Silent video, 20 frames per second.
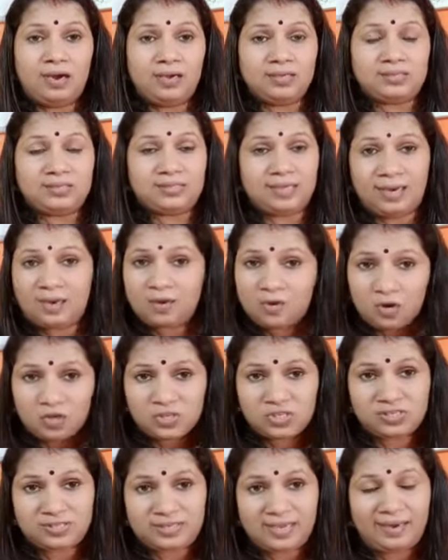chela
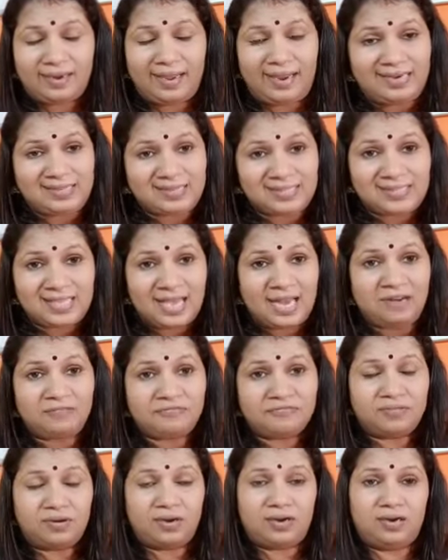question
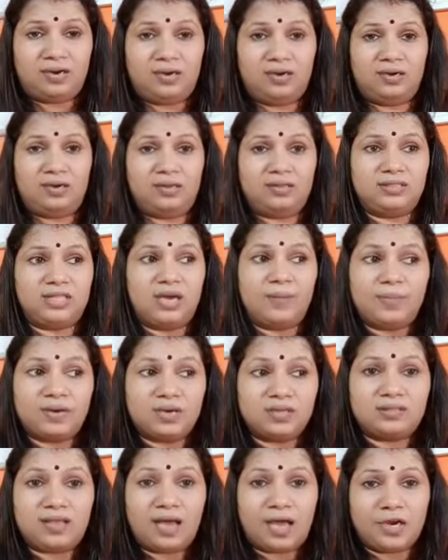itself
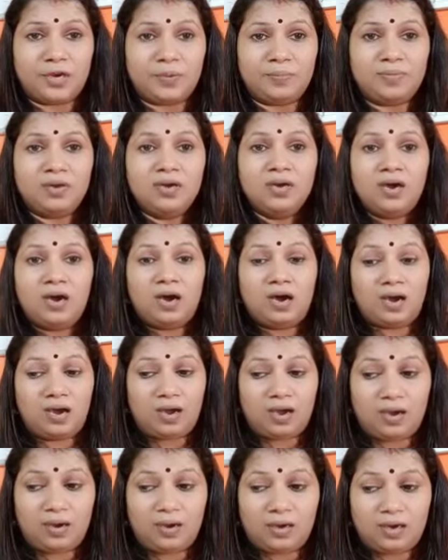namaku tharum,
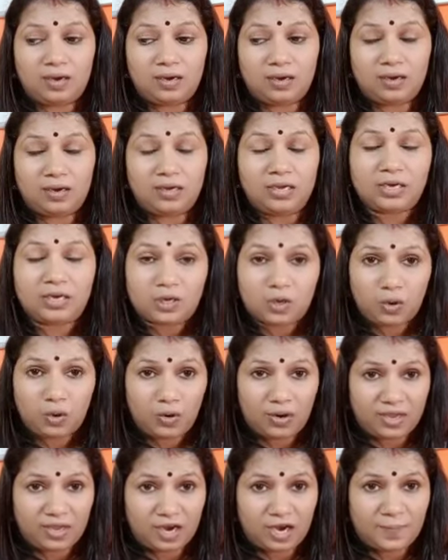
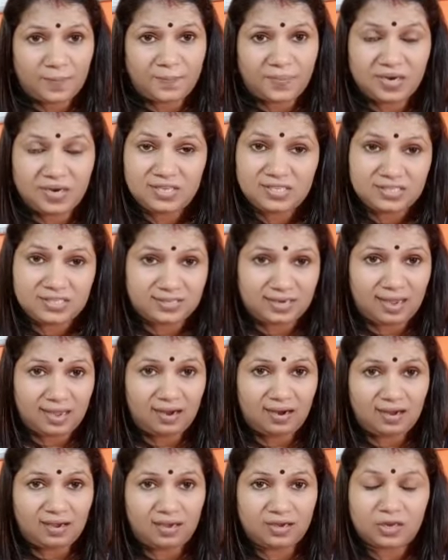include your
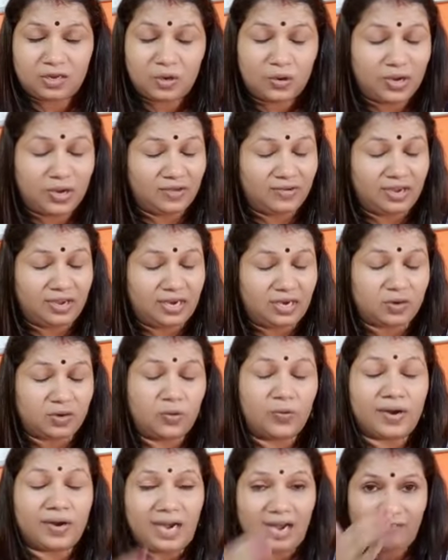personal,
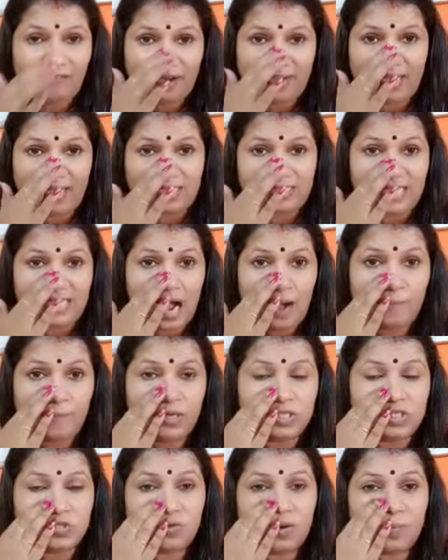include relevant
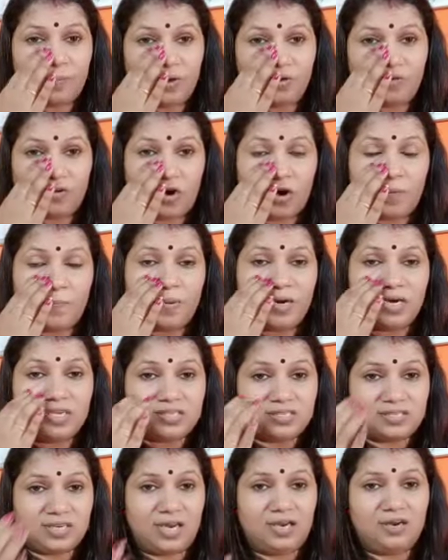examples from your own
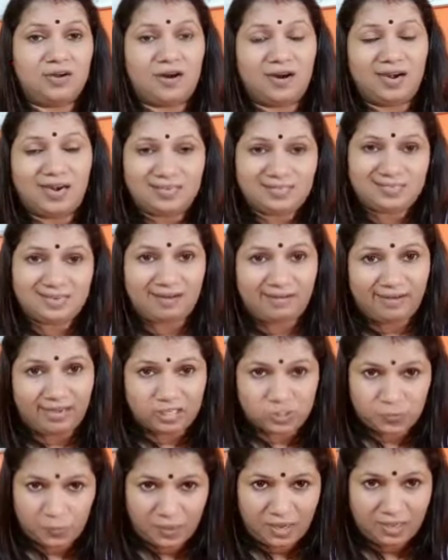personal knowledge and
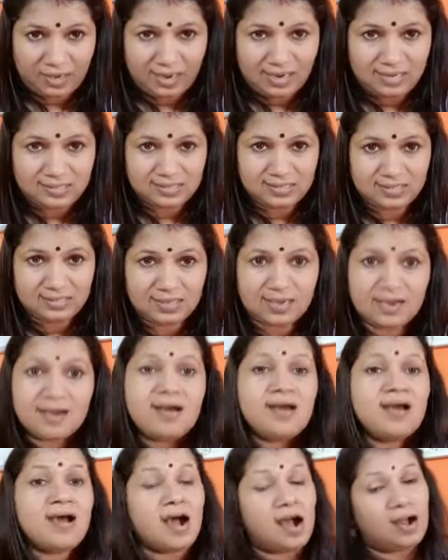experience enna
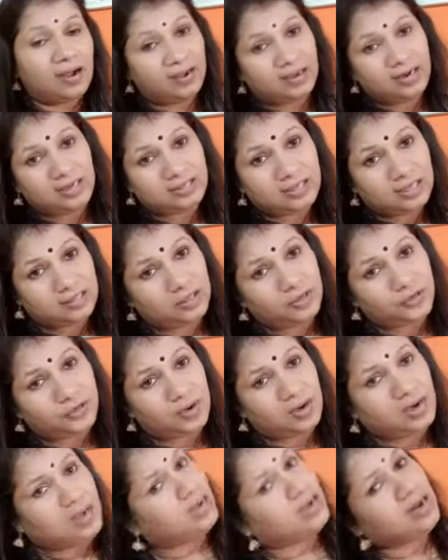angane
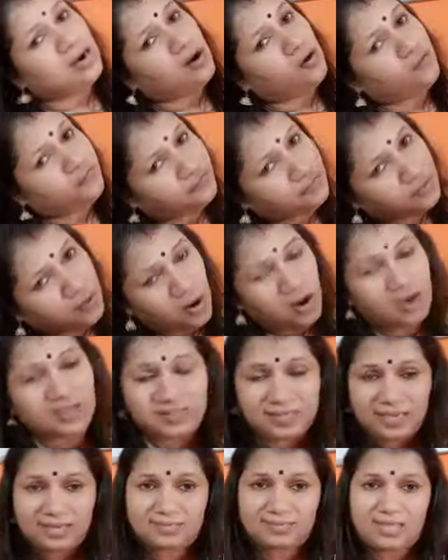thannittundengil, of
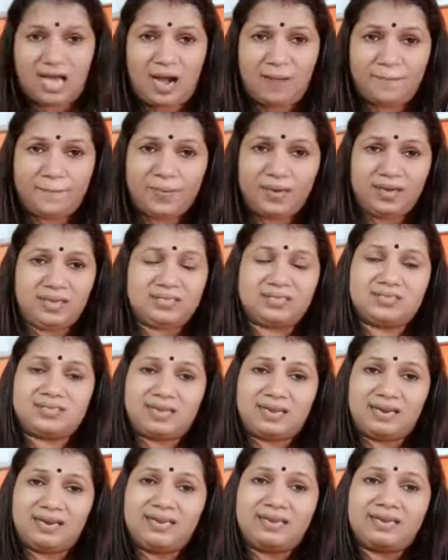course example
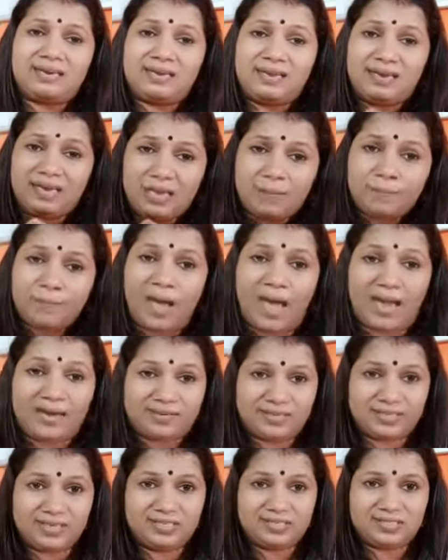is really really
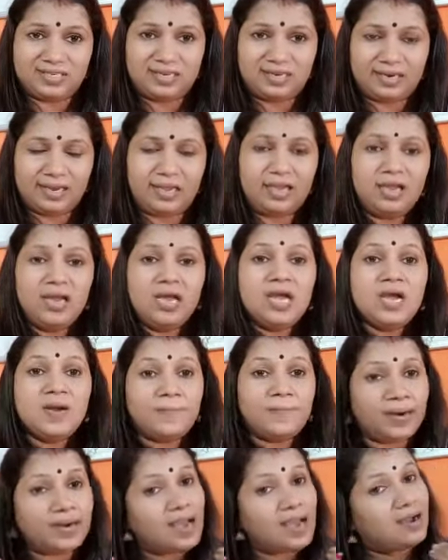mandatory.
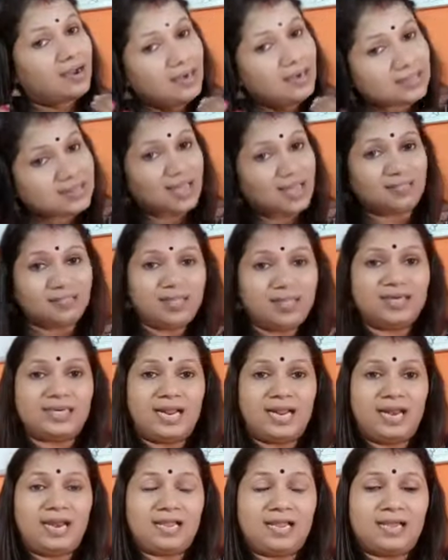But angana
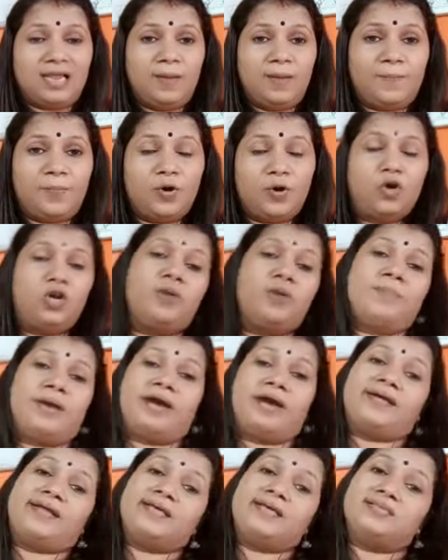thannittillengil polum,
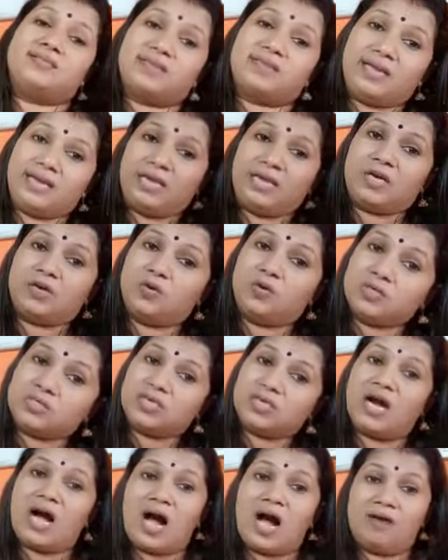it is really good
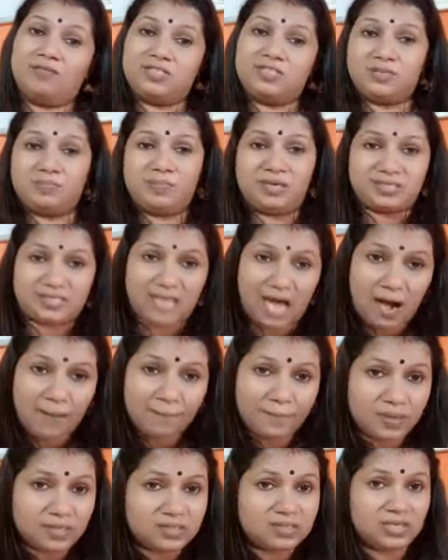to have some
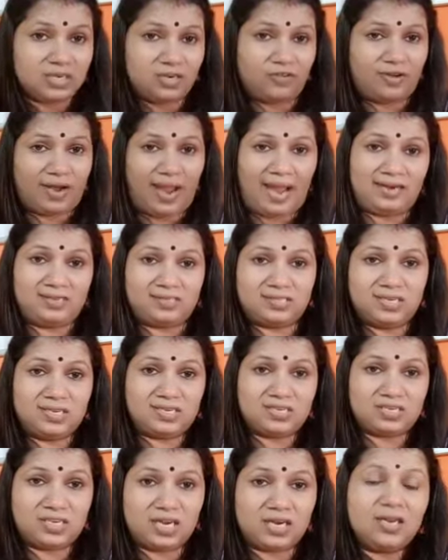examples in your answer
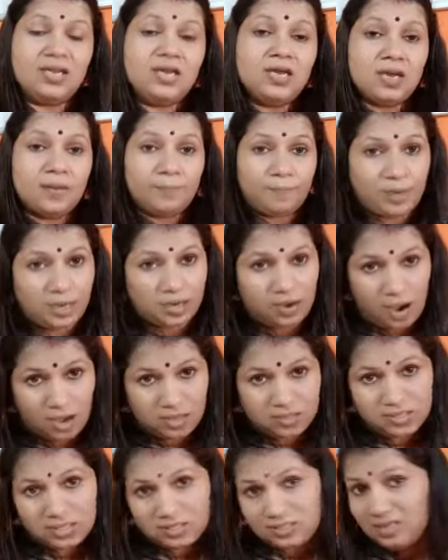sheet
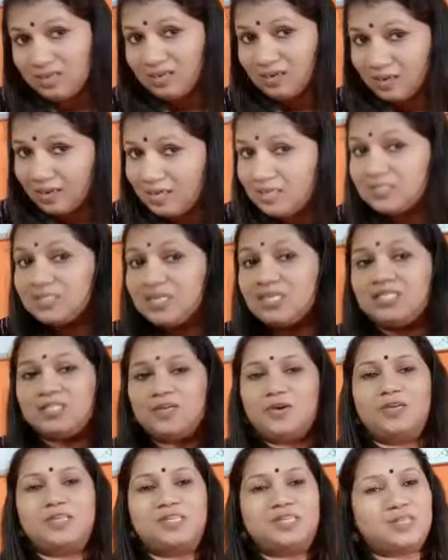because it increases
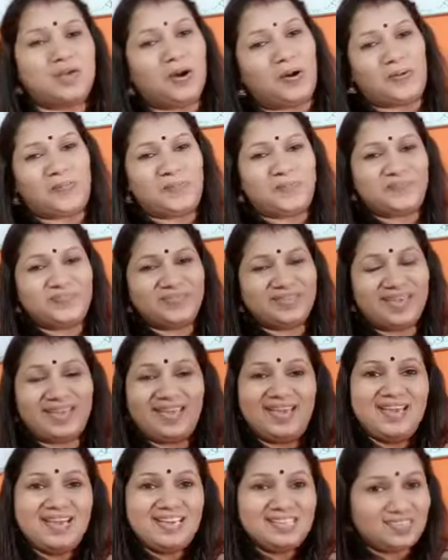your score.
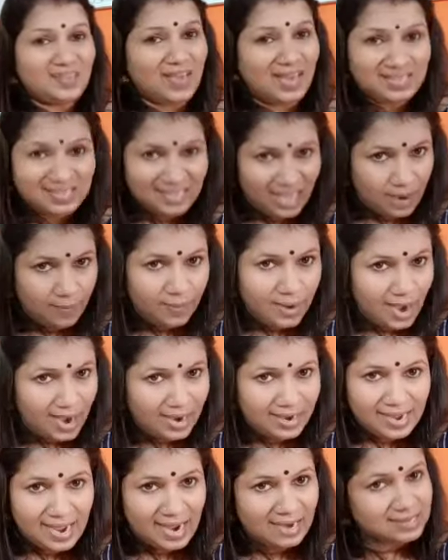Okay, so example
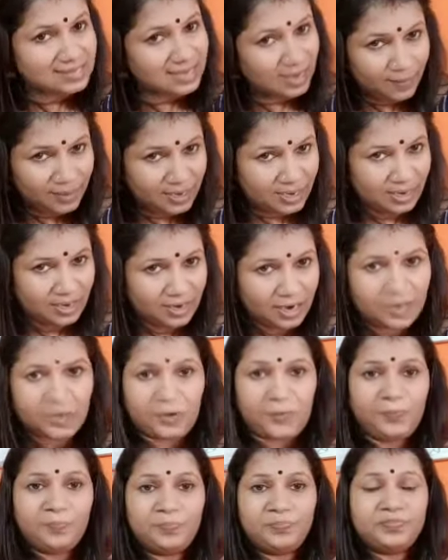add cheyan shramikkanam
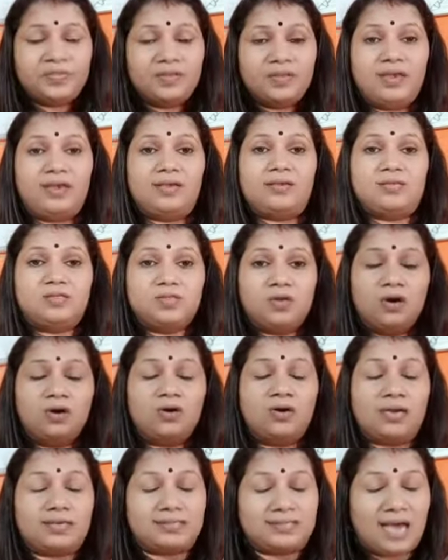ketto. Okay, so
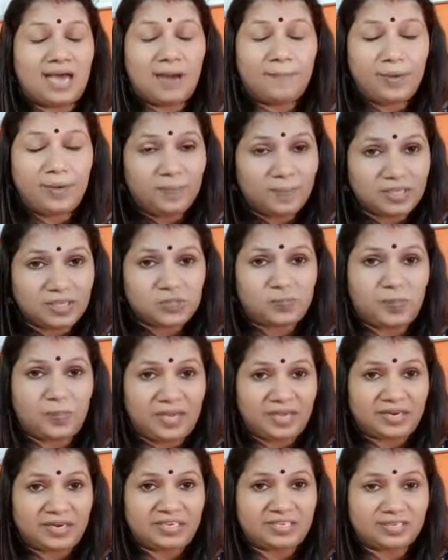example must
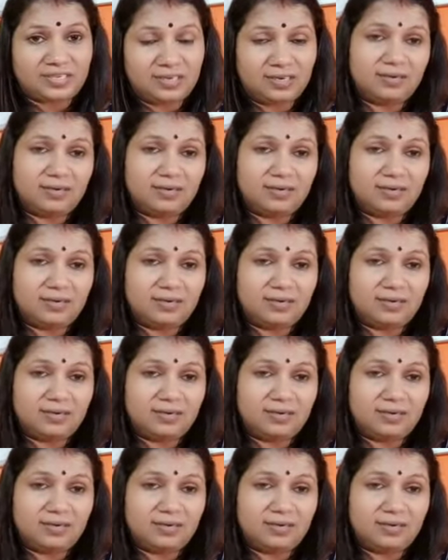be written